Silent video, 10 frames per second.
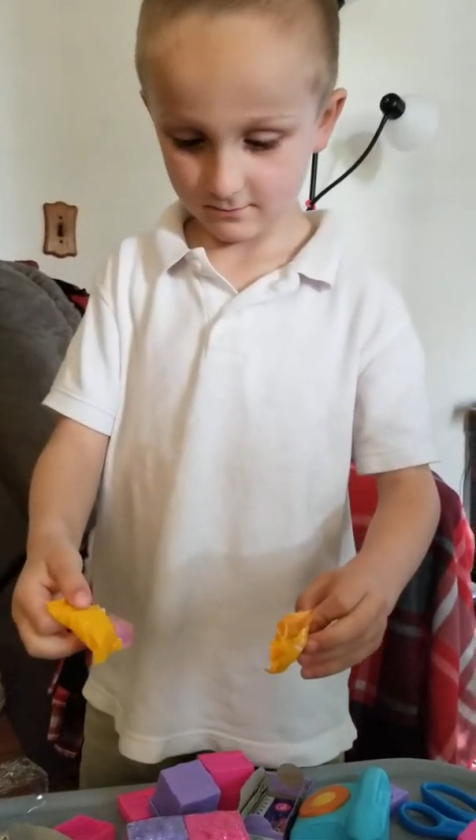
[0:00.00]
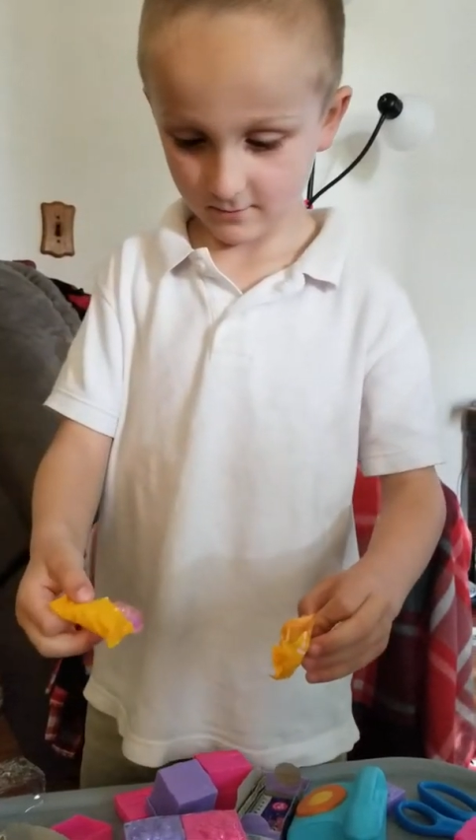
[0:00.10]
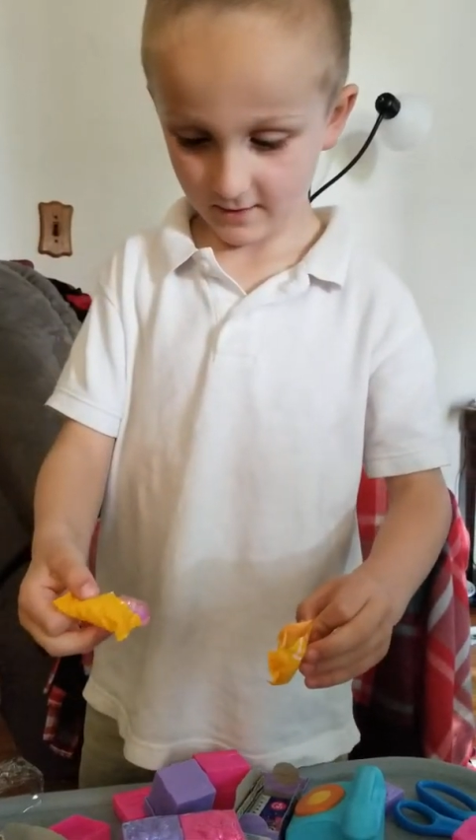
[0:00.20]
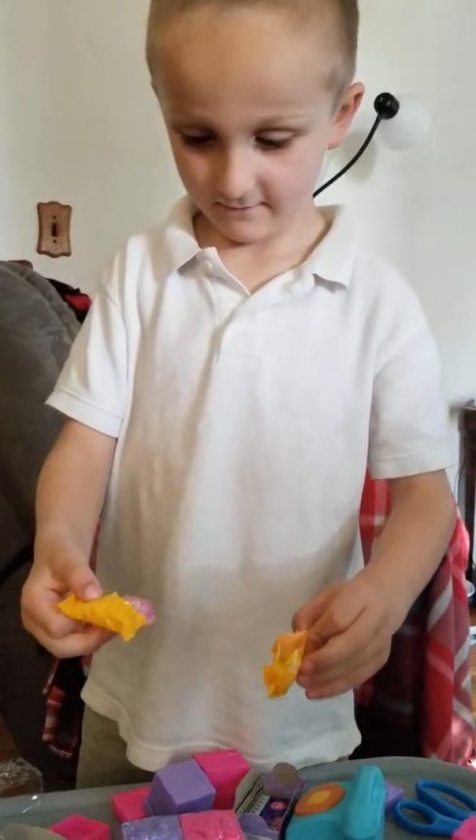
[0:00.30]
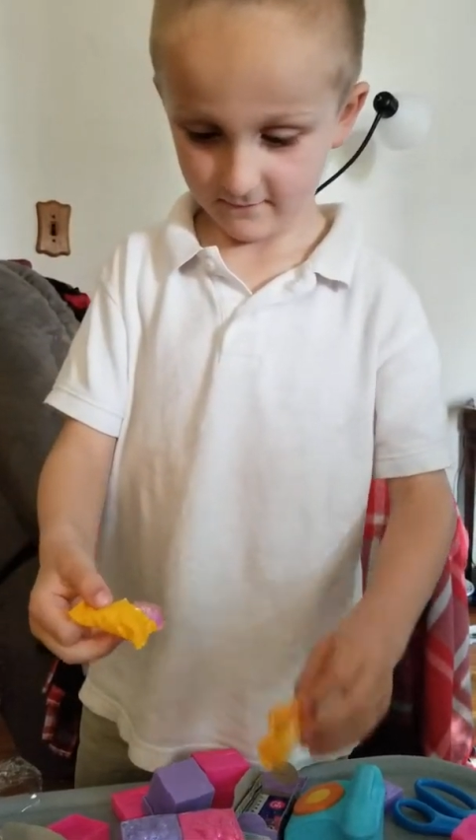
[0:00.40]

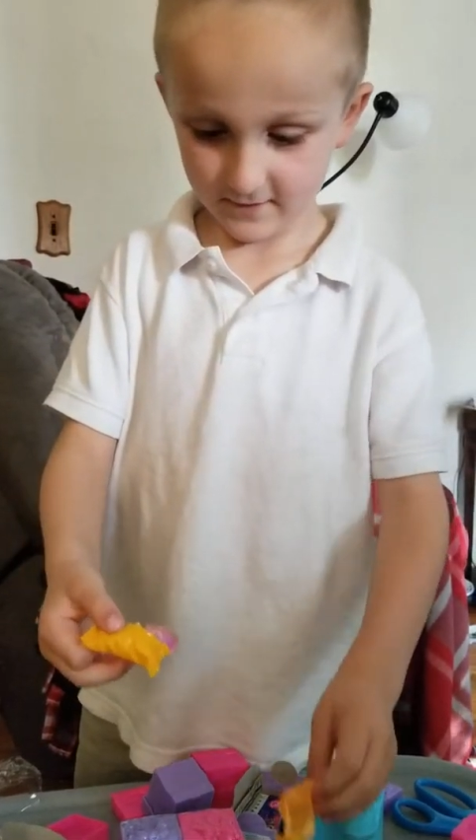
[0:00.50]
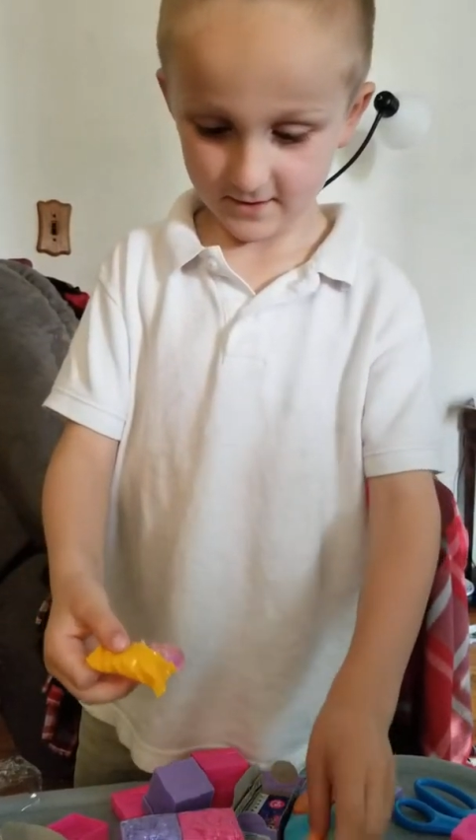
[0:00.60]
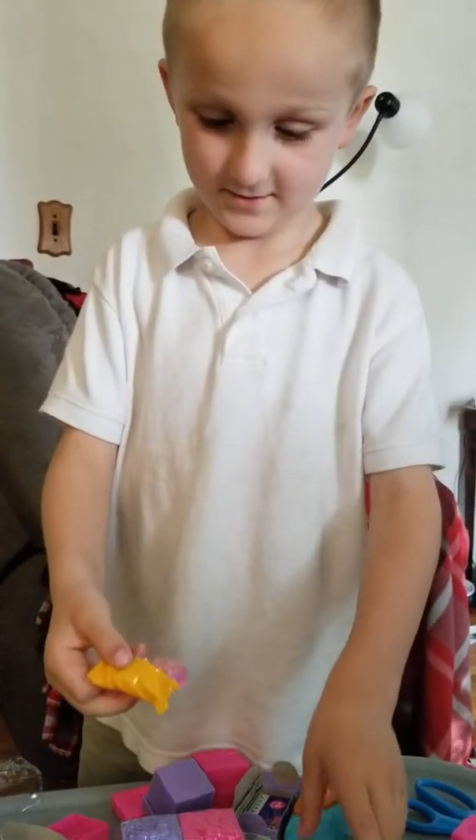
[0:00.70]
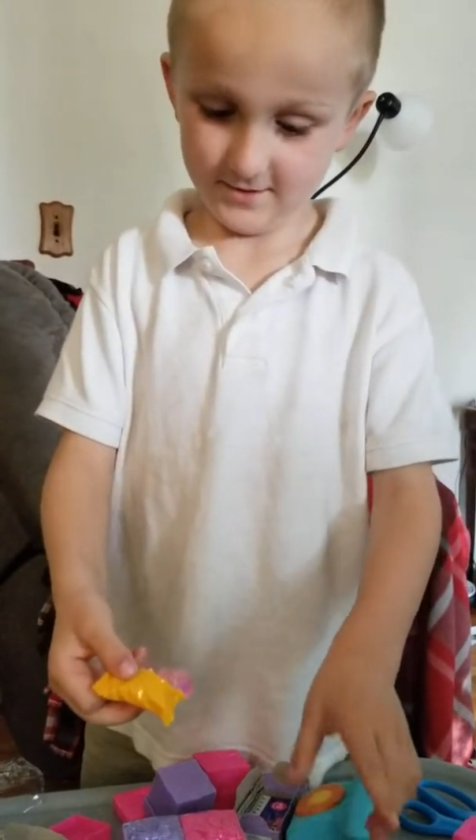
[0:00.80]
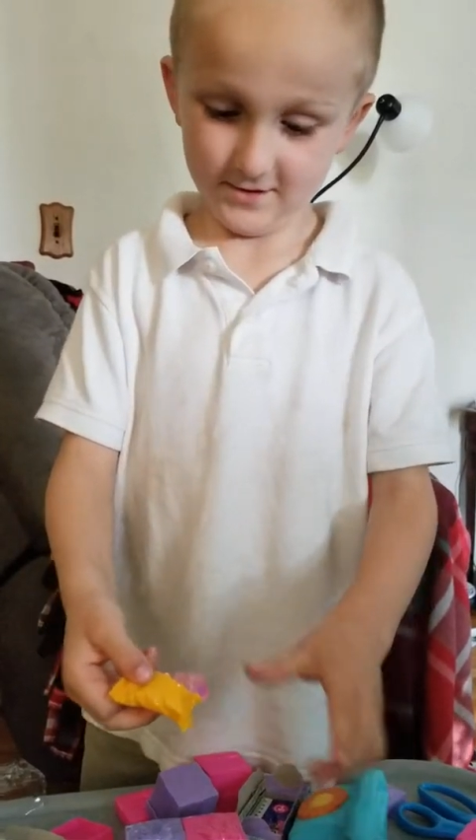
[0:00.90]
my
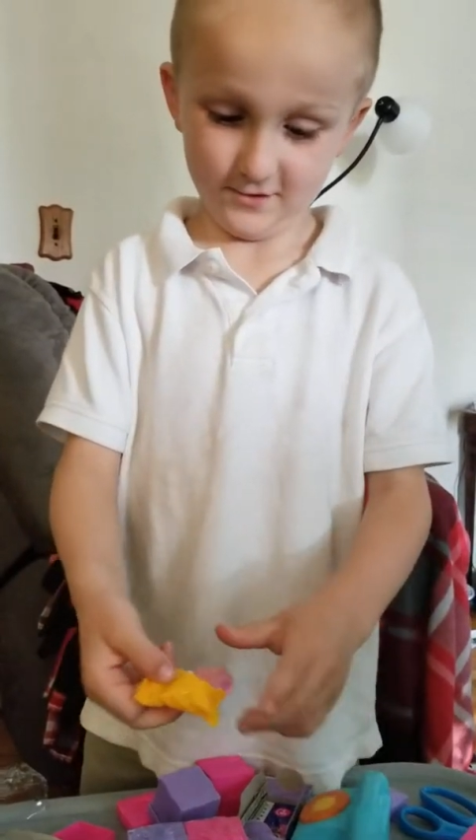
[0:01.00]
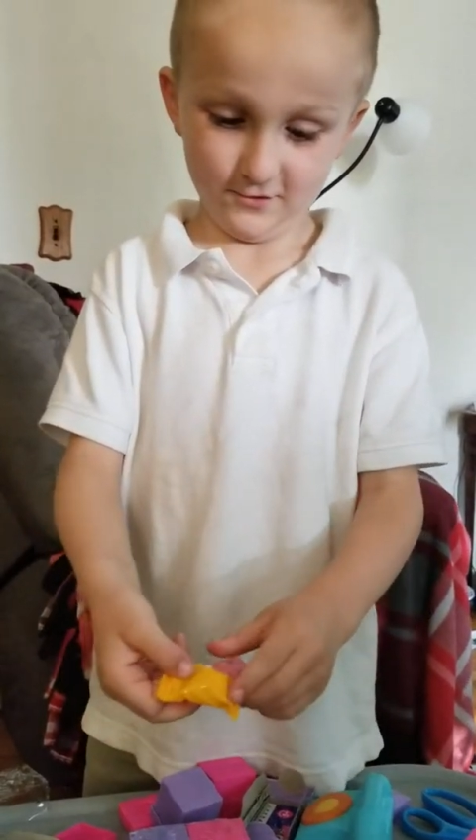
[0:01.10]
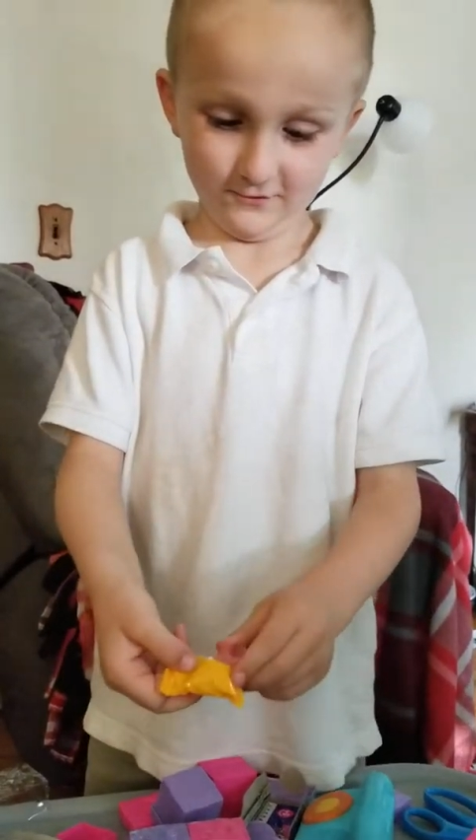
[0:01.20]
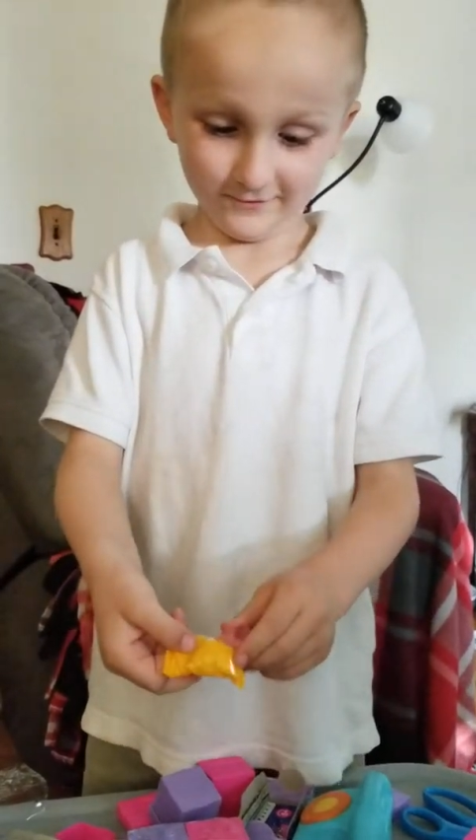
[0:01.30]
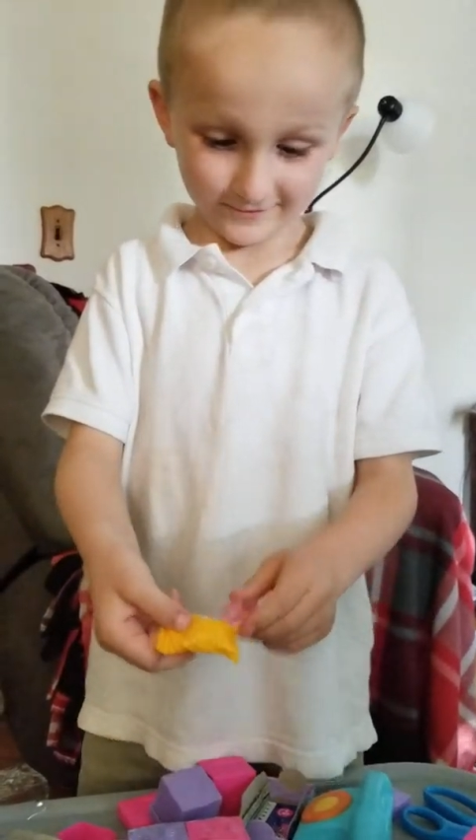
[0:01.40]

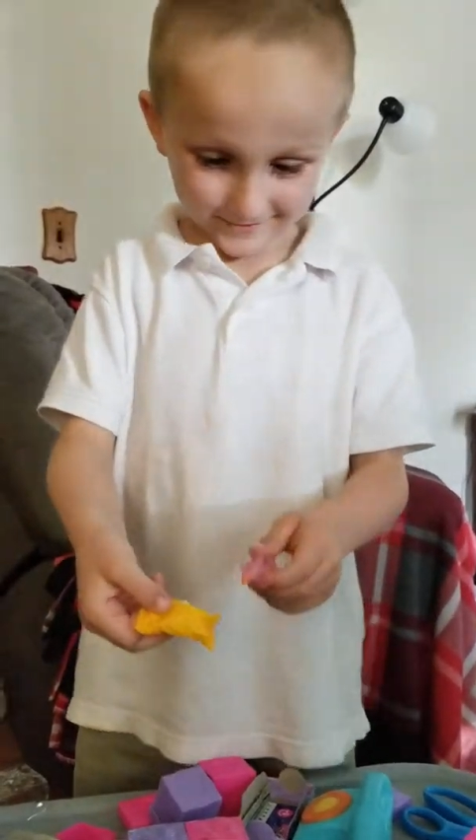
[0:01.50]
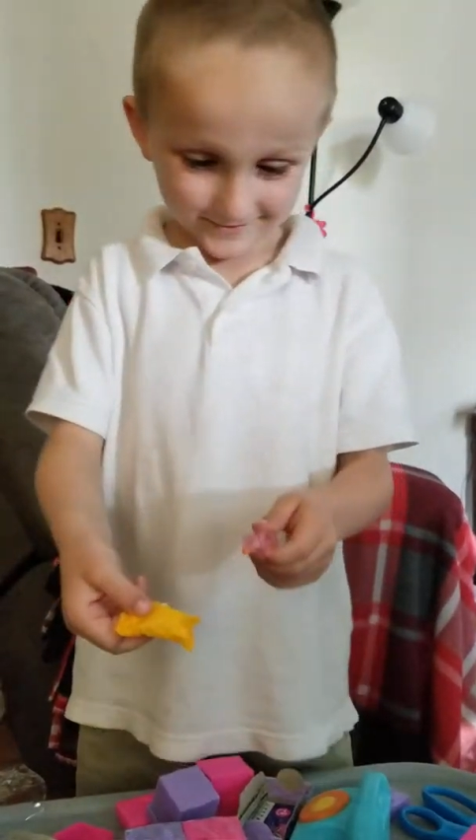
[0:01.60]
videos.